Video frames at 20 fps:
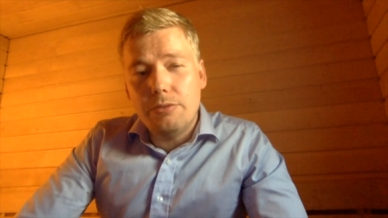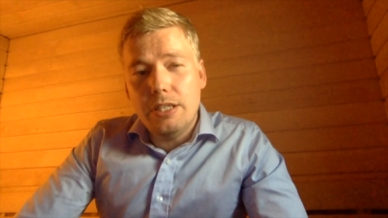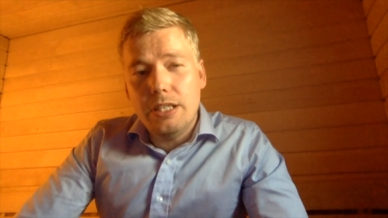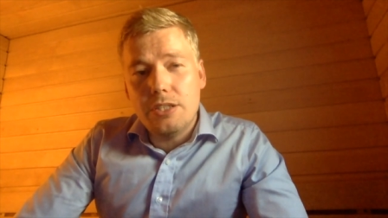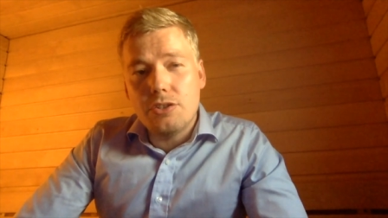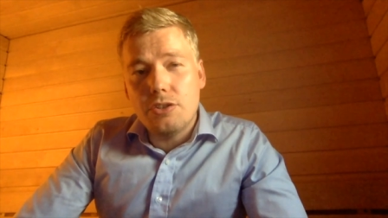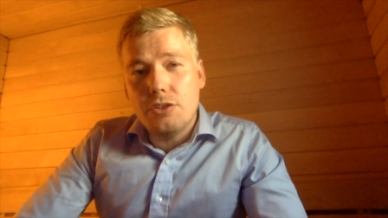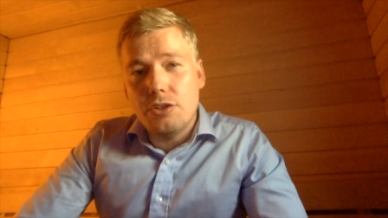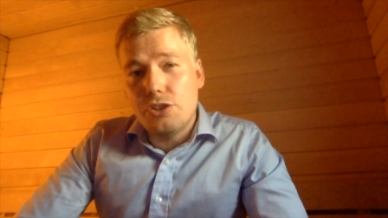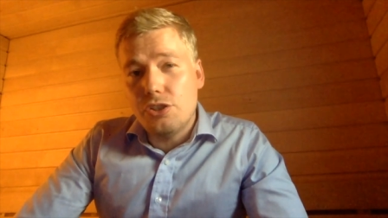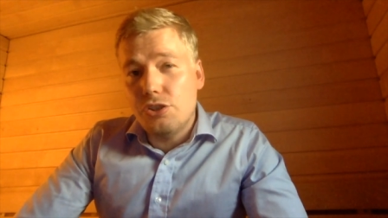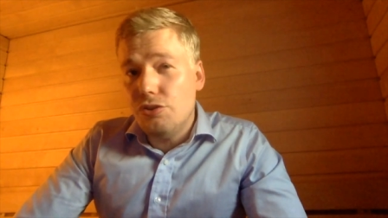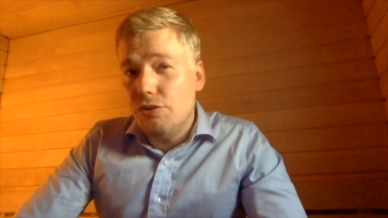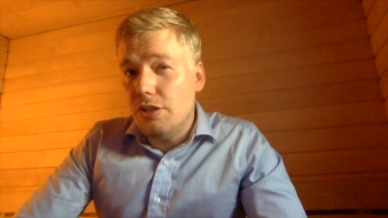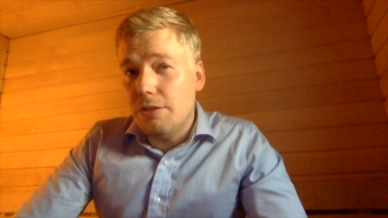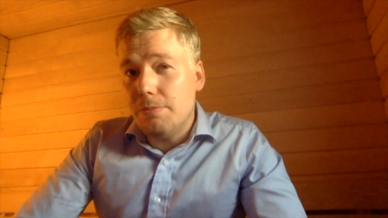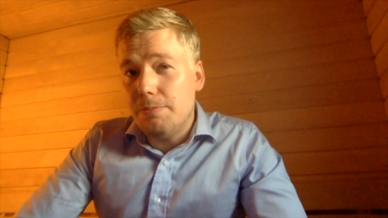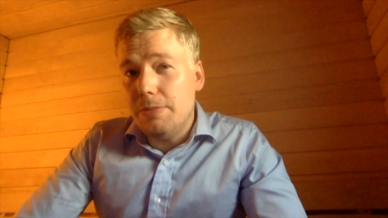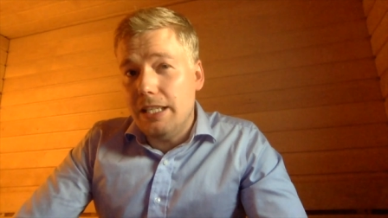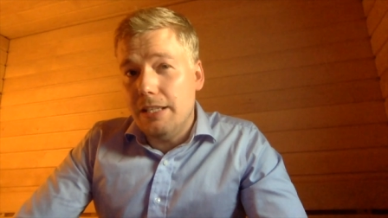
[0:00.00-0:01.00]
research
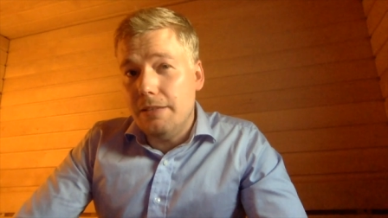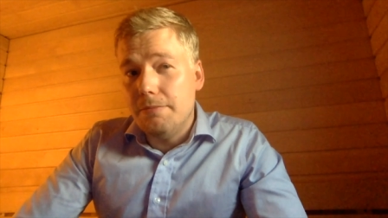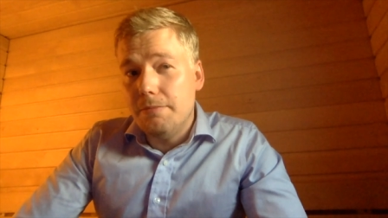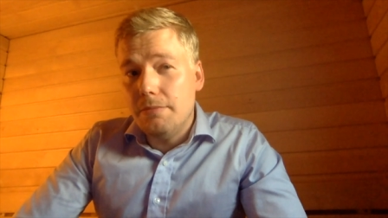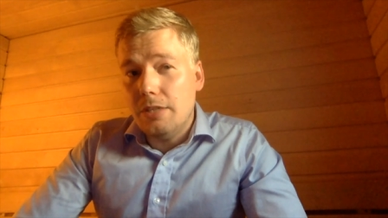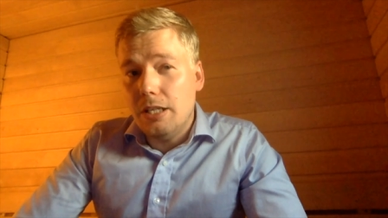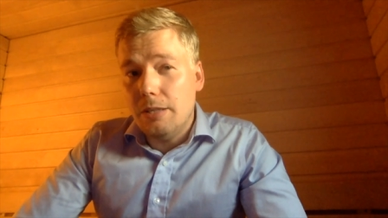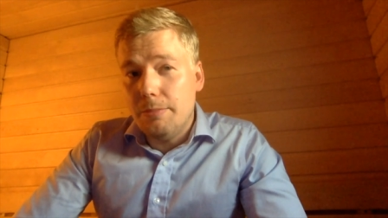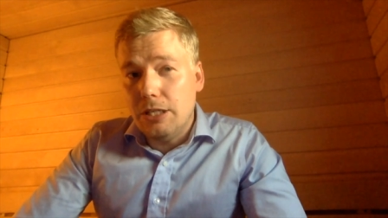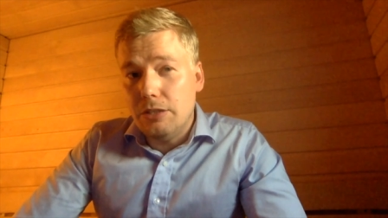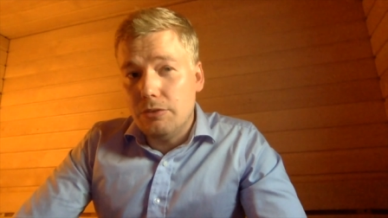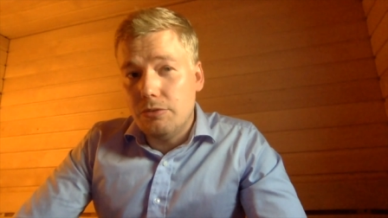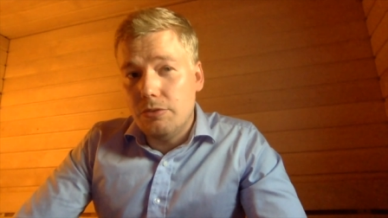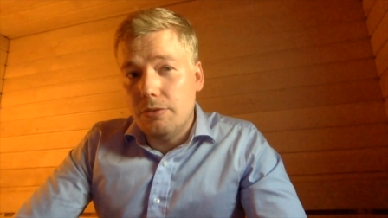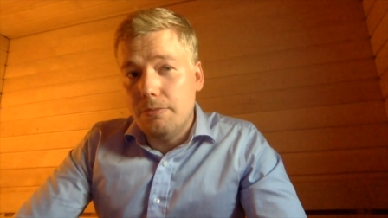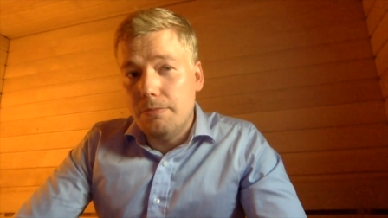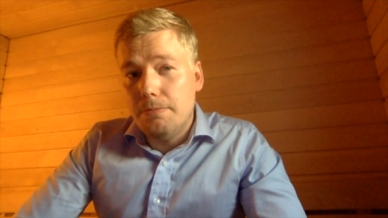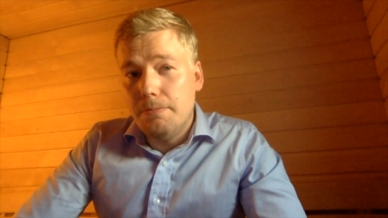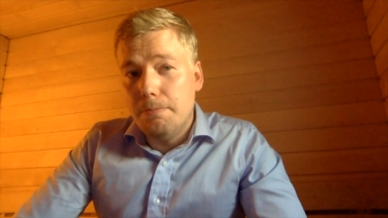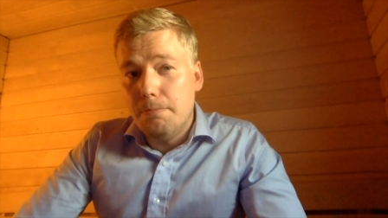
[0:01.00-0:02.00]
shouldn't be
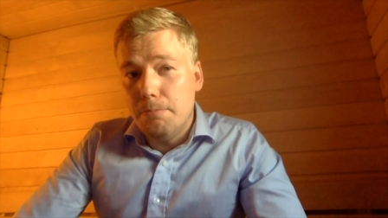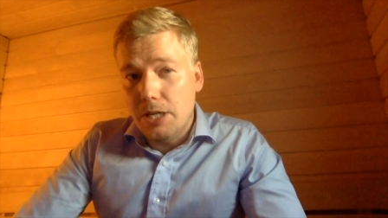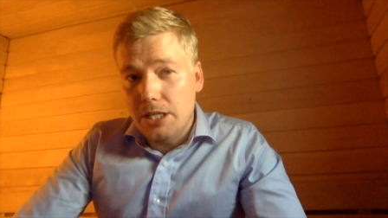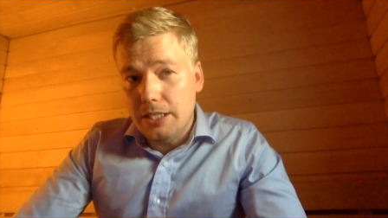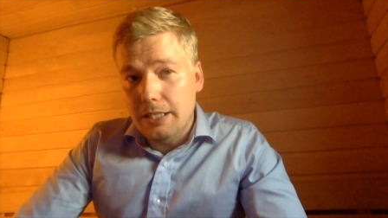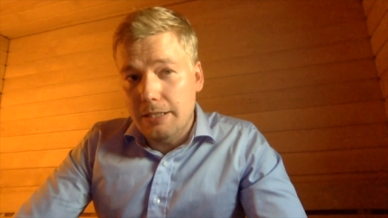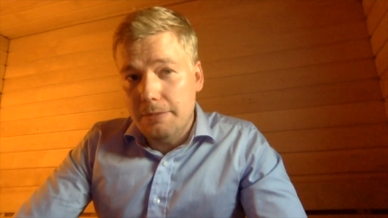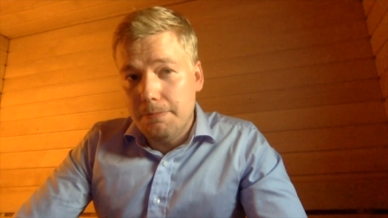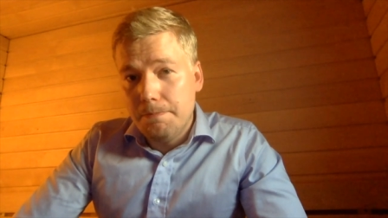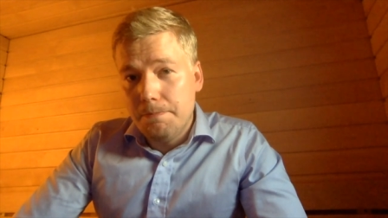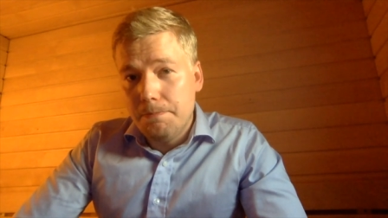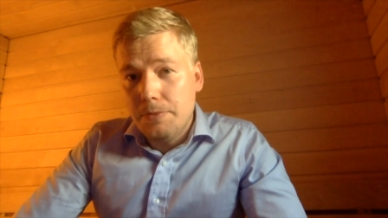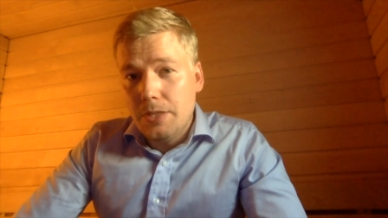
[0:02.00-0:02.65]
about money.